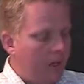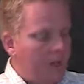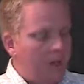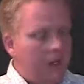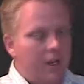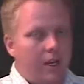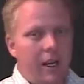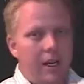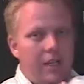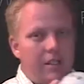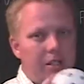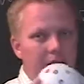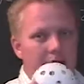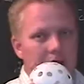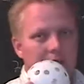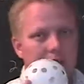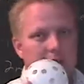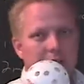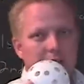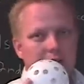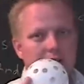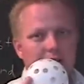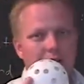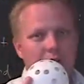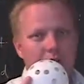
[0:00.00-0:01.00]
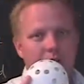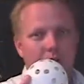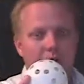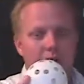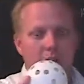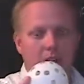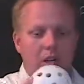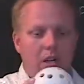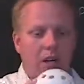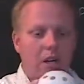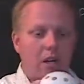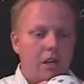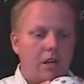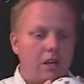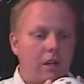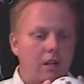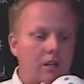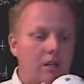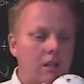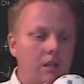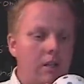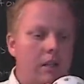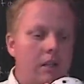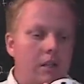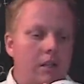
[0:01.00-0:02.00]
not just things that are stationary,
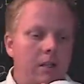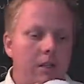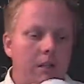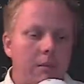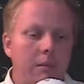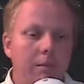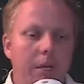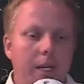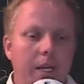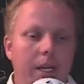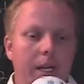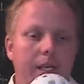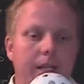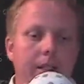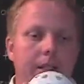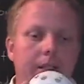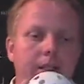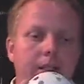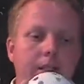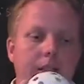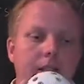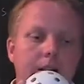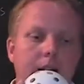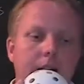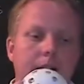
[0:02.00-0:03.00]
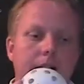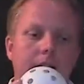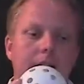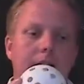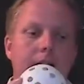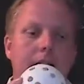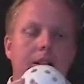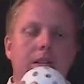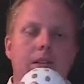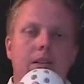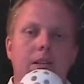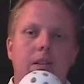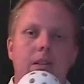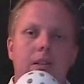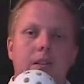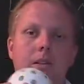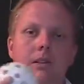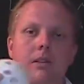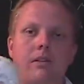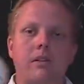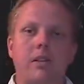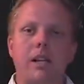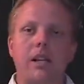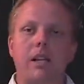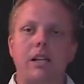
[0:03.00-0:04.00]
but let's say that it's
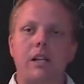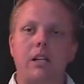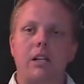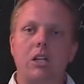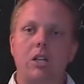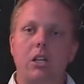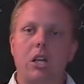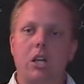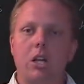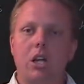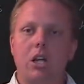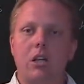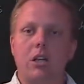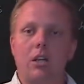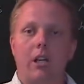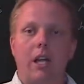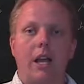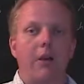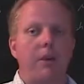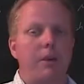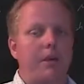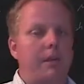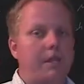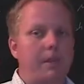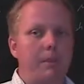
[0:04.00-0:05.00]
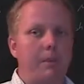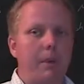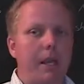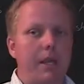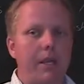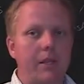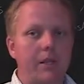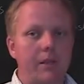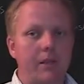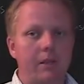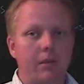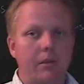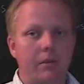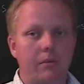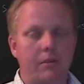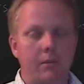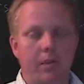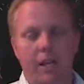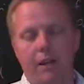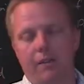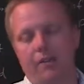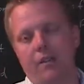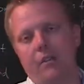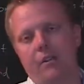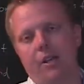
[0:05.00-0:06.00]
sailing along out in space. We
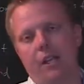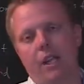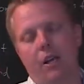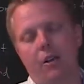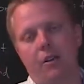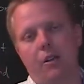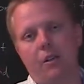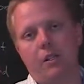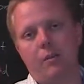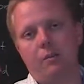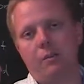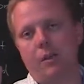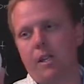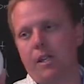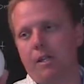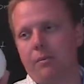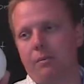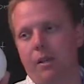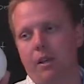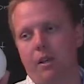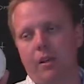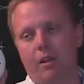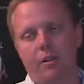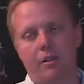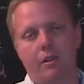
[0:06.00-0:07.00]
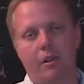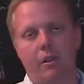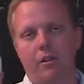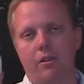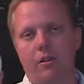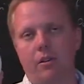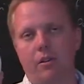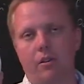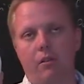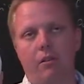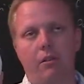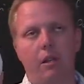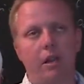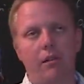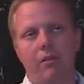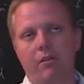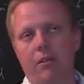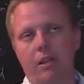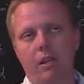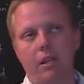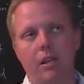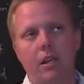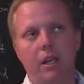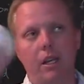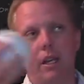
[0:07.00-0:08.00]
have to say out in space because on Earth,
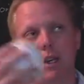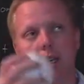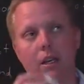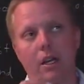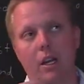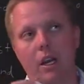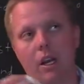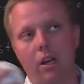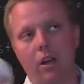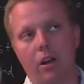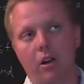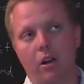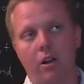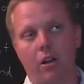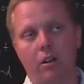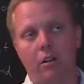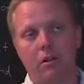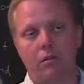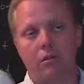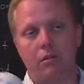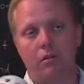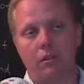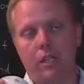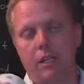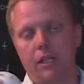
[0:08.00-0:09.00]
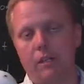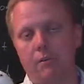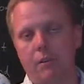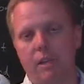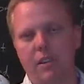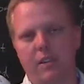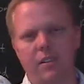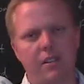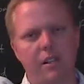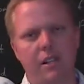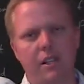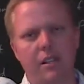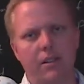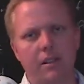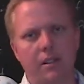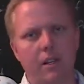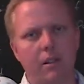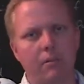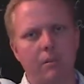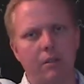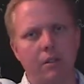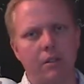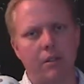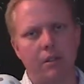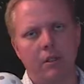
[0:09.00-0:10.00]
gravity and air tend to mess things
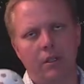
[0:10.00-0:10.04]
up.